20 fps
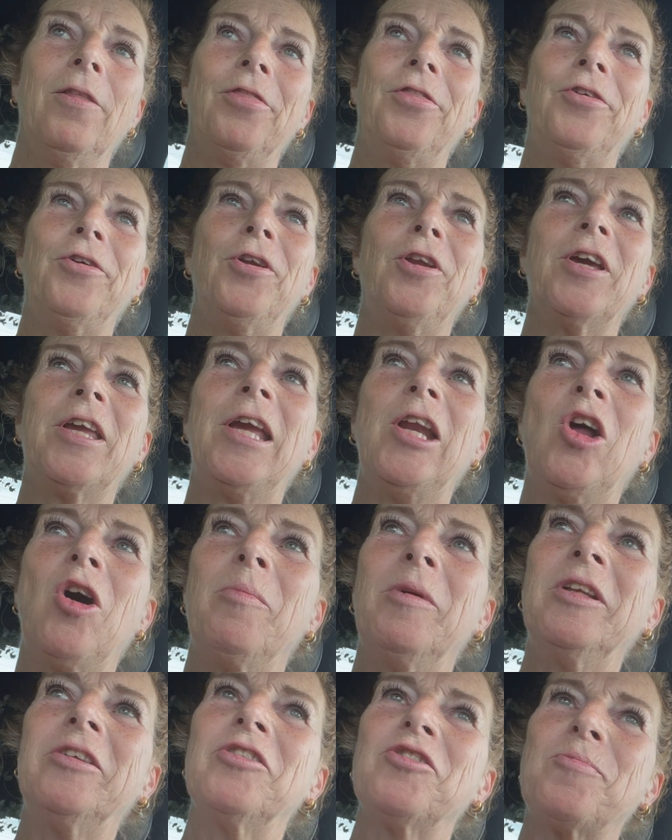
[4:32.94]
30
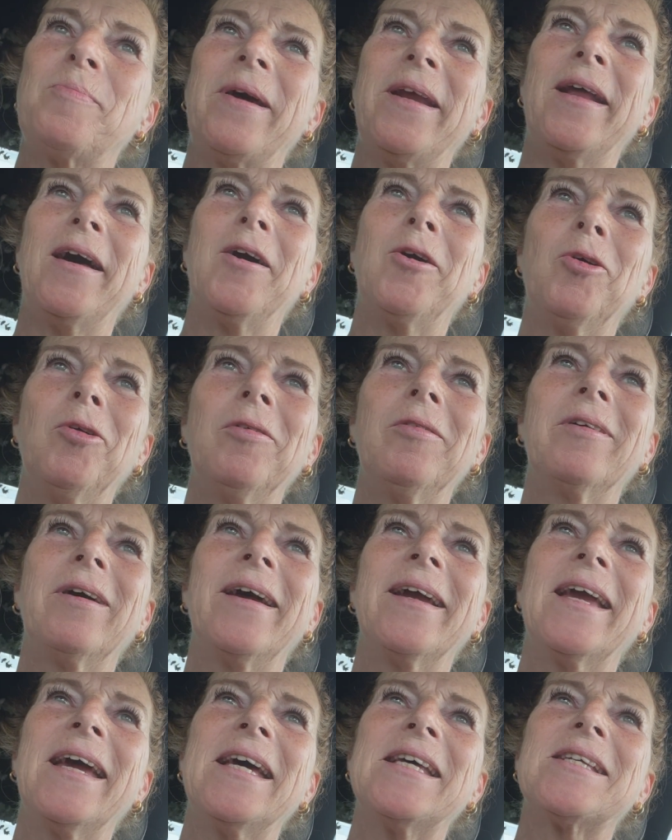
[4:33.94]
kilometers by now,
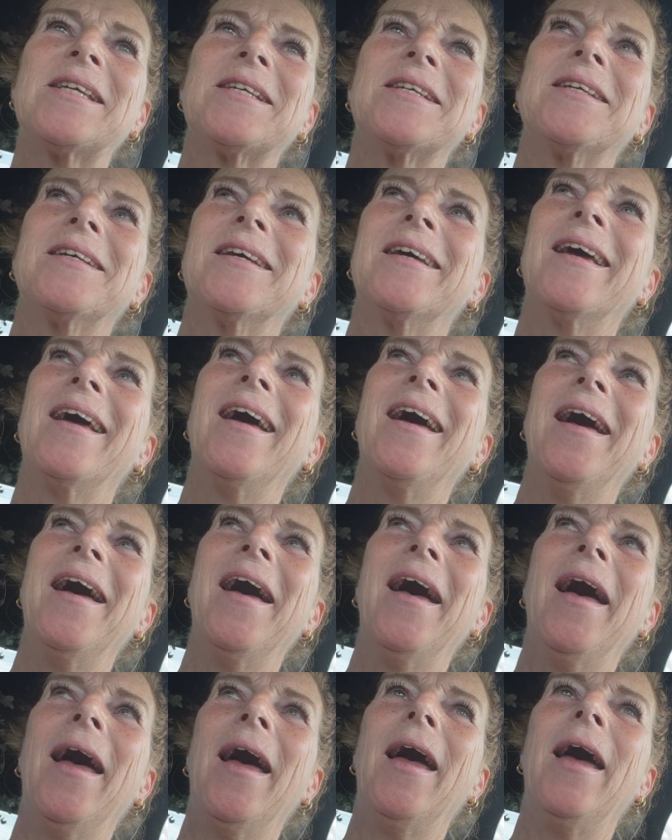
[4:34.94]
I guess.
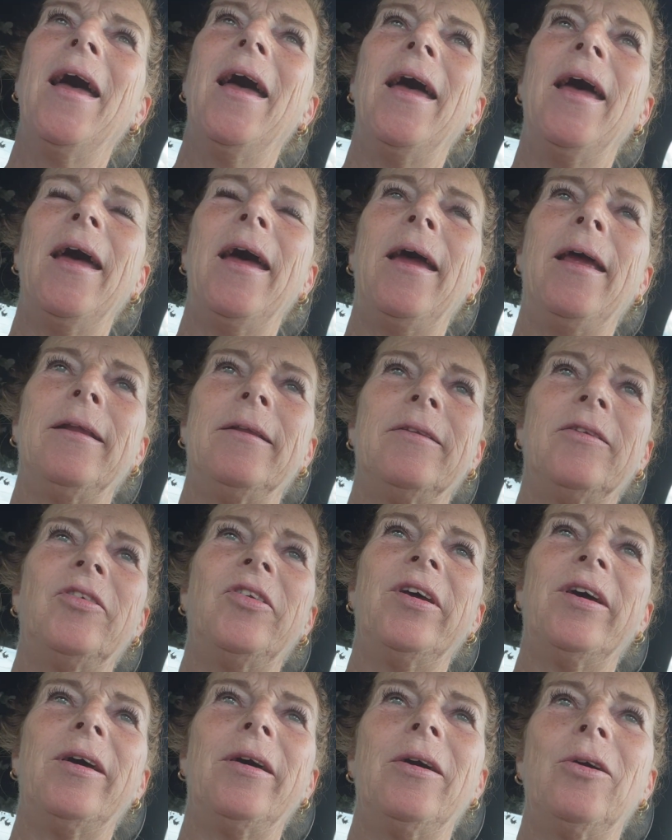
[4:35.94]
And
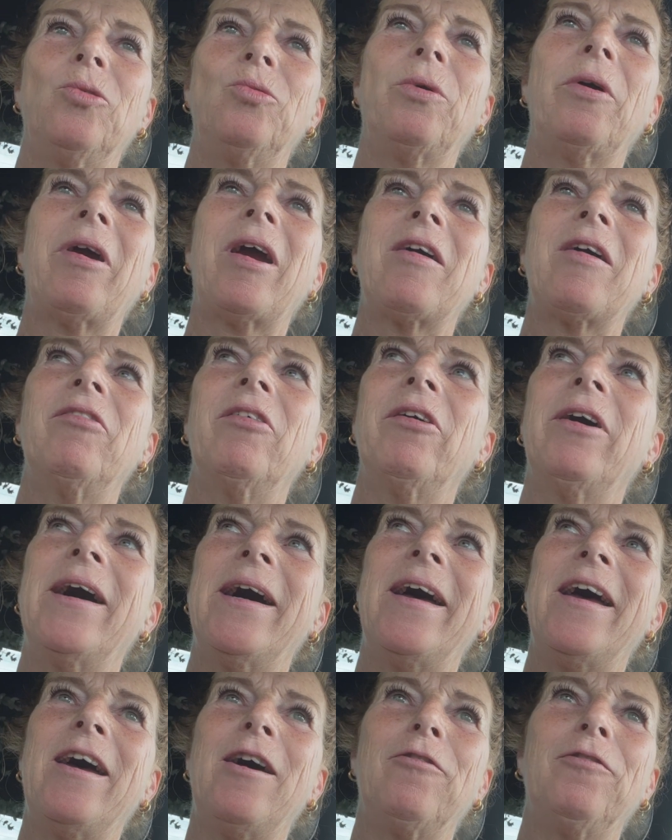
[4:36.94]
wherever I
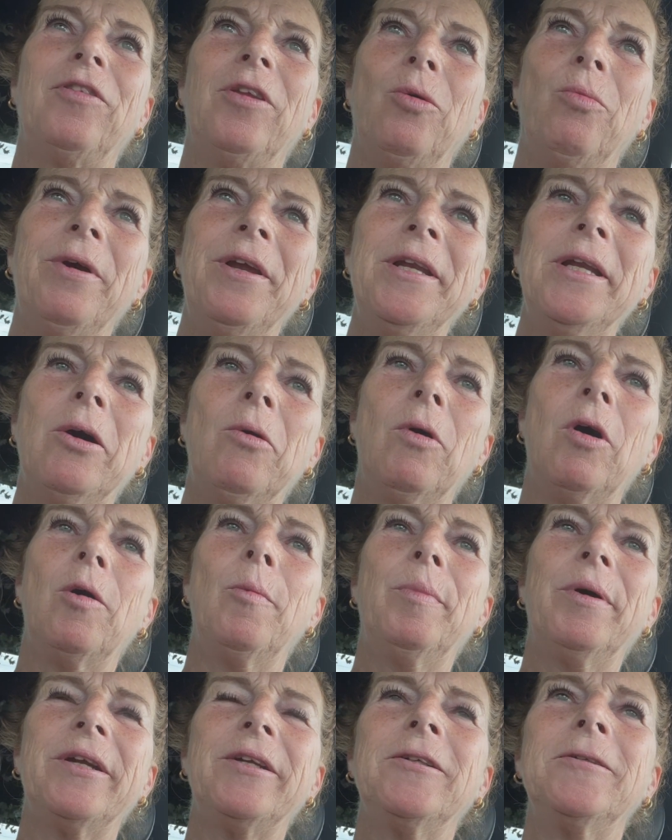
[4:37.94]
have the window
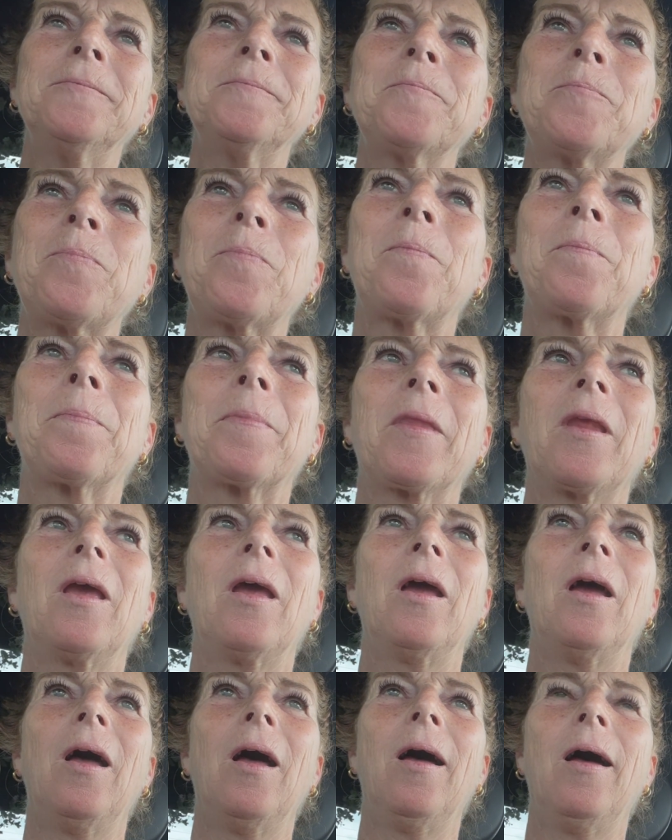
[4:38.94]
open,
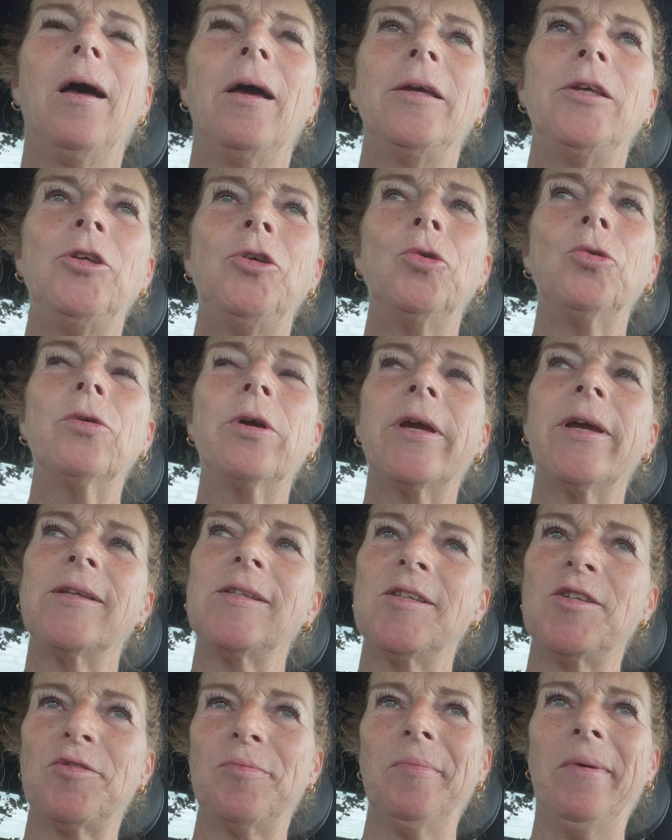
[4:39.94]
you can
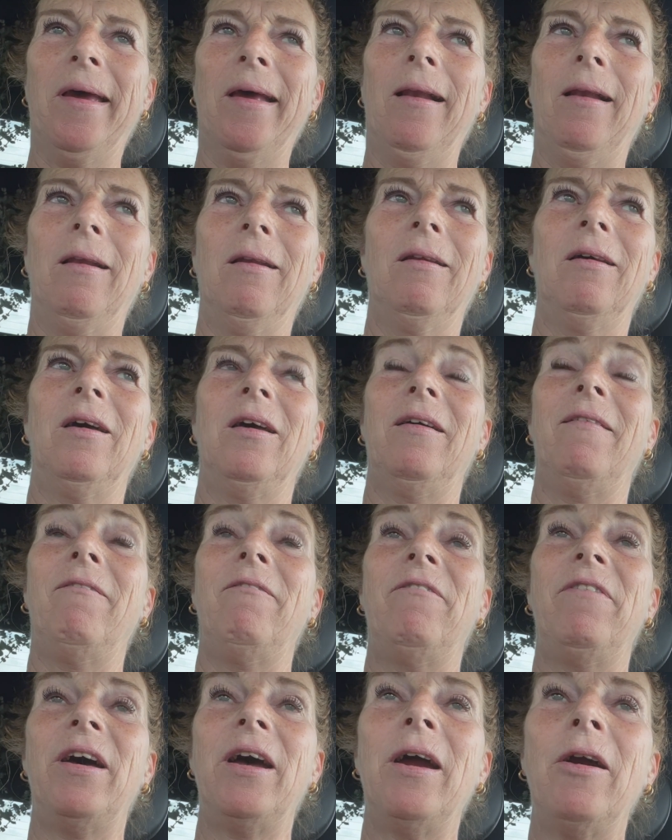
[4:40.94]
smell a
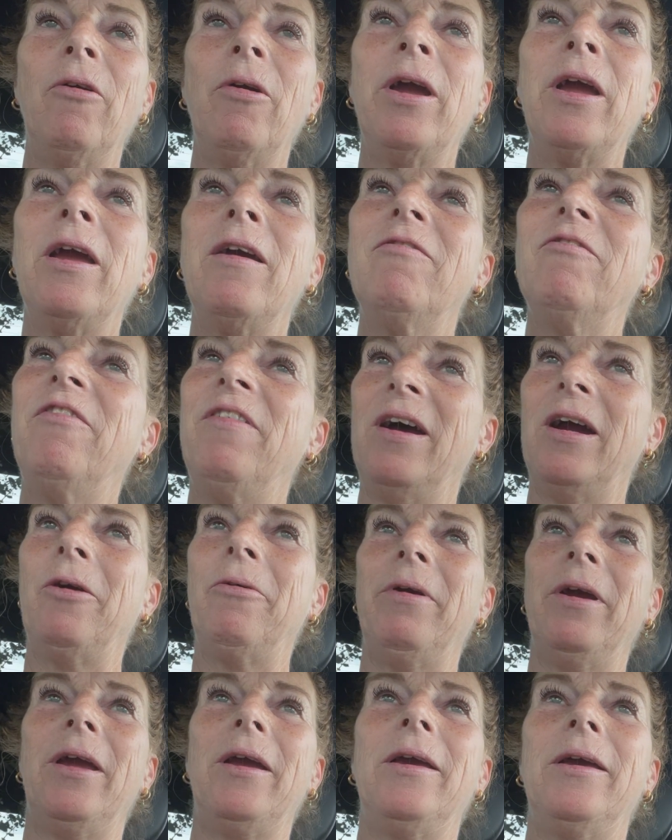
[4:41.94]
very,
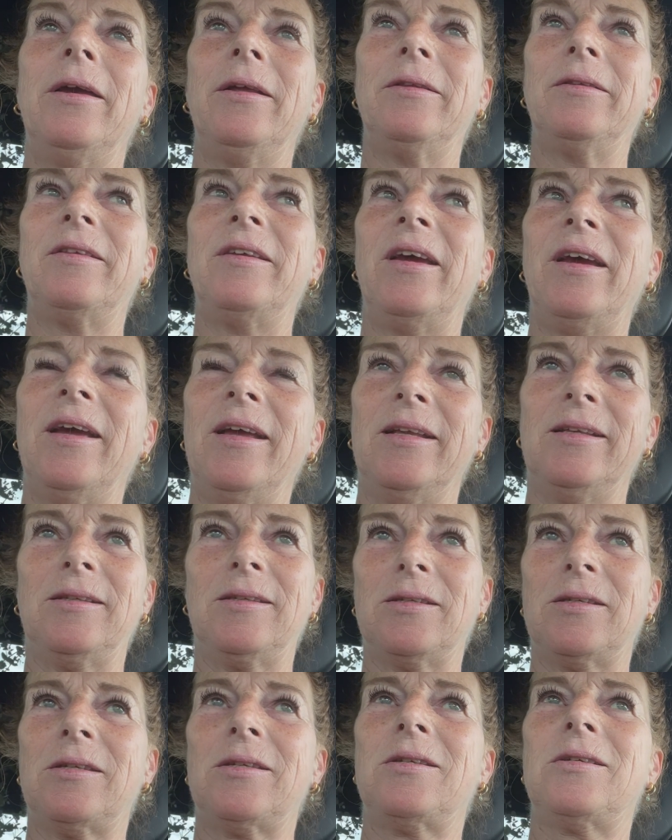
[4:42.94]
very
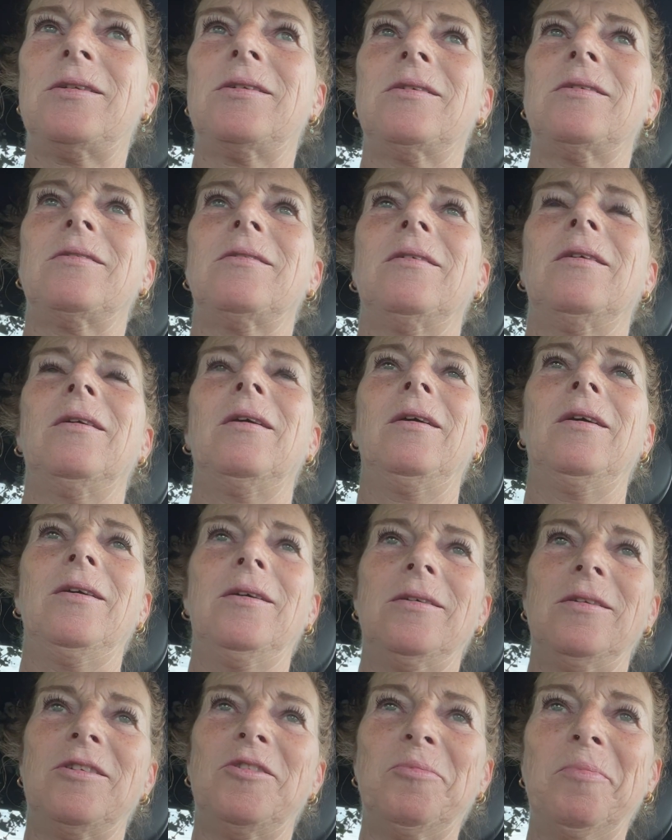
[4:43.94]
intense
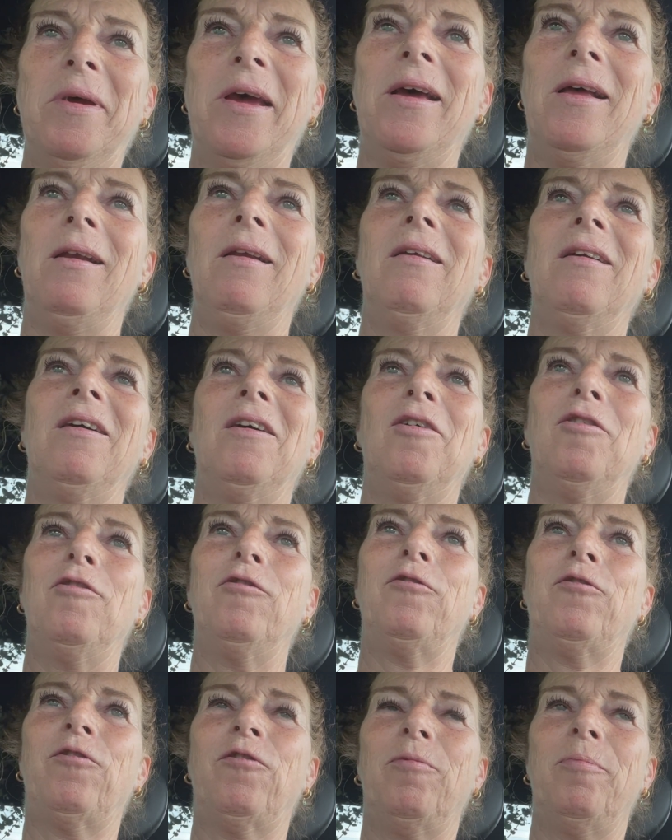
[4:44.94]
smell
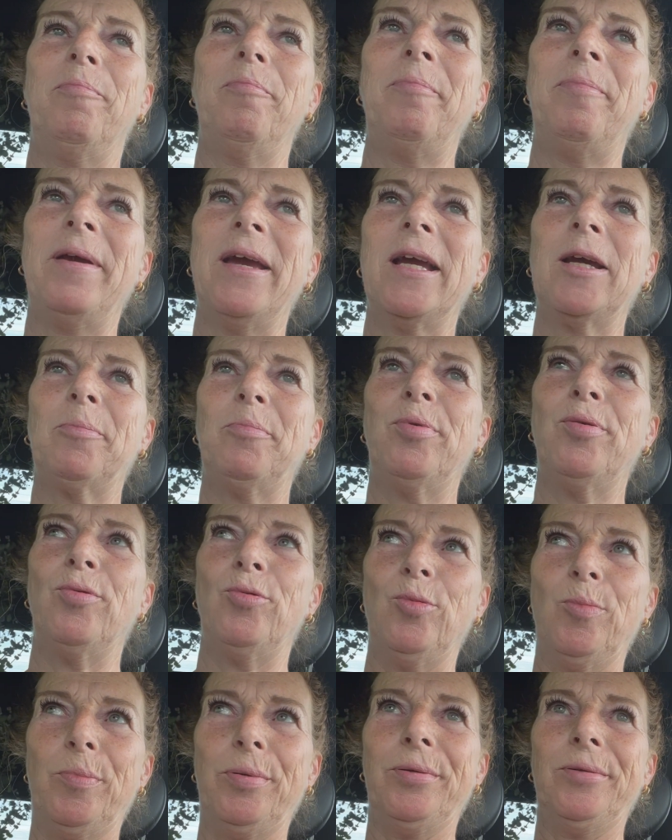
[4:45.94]
of pig
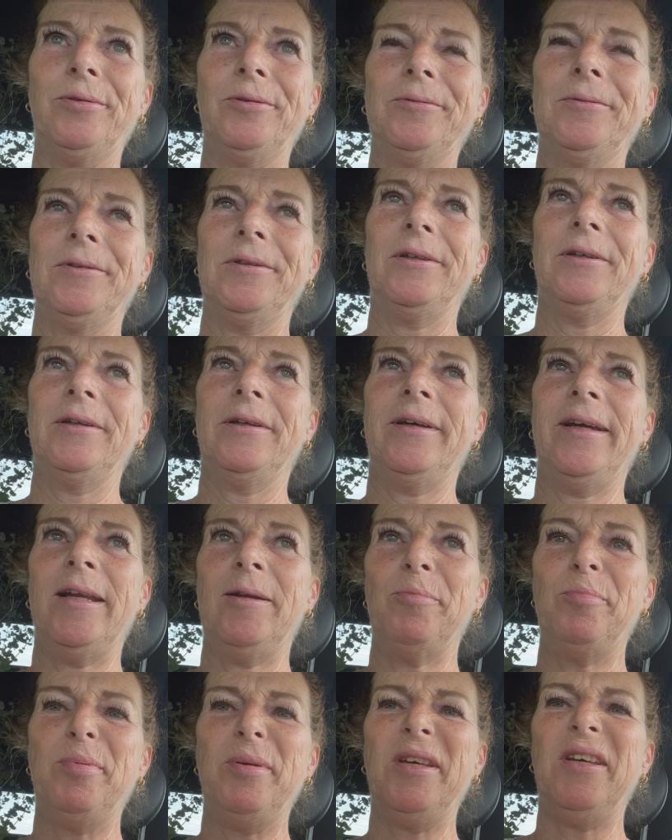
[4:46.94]
poop
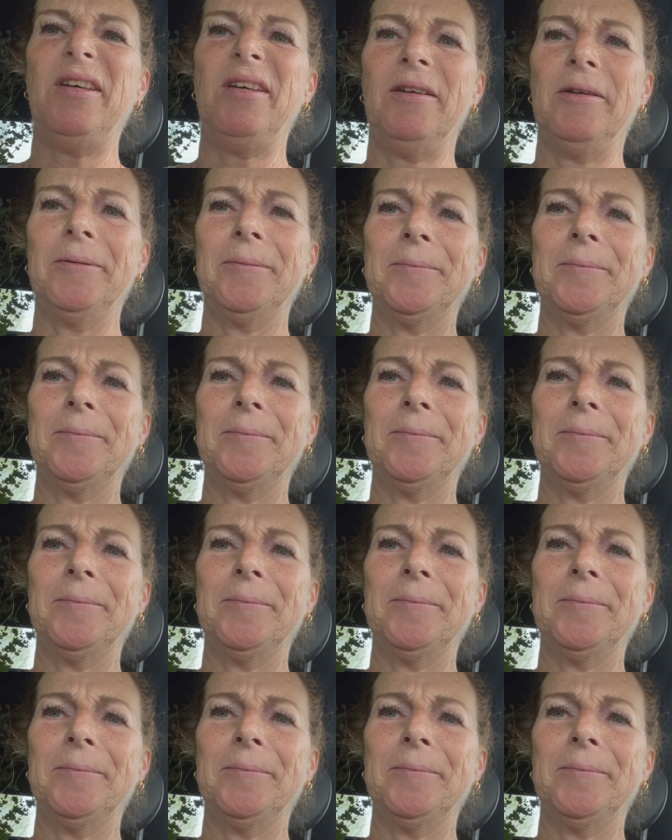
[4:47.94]
and pee,